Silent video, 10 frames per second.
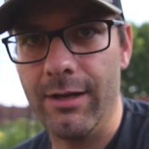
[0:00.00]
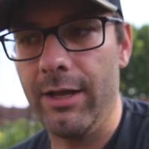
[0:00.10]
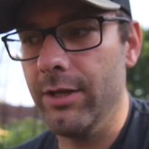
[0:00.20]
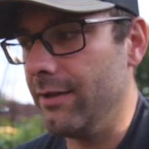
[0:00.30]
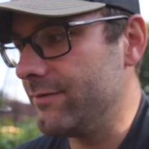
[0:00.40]
I
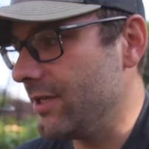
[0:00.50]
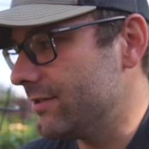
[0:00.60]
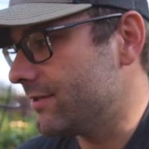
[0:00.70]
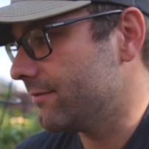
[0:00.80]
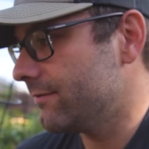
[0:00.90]
could have
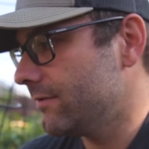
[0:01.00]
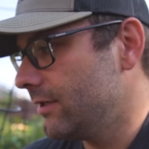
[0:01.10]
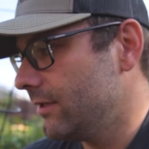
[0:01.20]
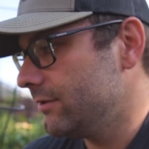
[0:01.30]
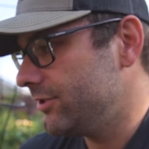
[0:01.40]
tons of
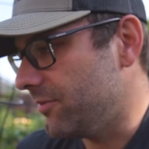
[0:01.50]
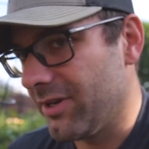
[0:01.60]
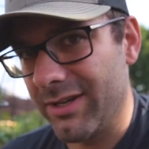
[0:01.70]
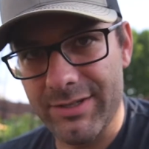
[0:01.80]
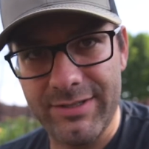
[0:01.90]

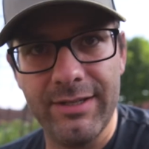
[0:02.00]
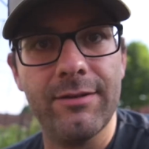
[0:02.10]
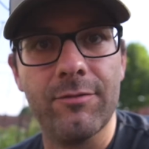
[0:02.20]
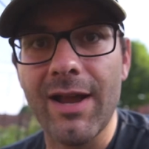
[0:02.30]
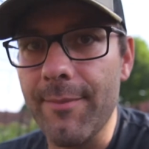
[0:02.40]
chipmunks
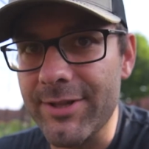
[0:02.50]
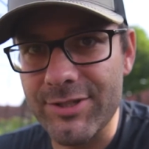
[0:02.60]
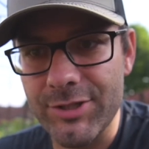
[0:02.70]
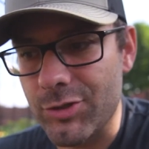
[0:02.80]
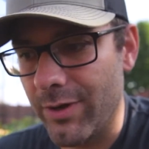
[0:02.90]
and rabbits
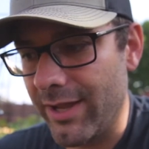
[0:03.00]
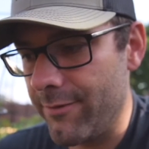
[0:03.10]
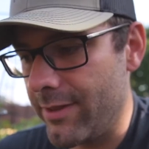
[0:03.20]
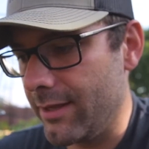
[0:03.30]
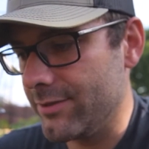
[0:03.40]
destroying everything.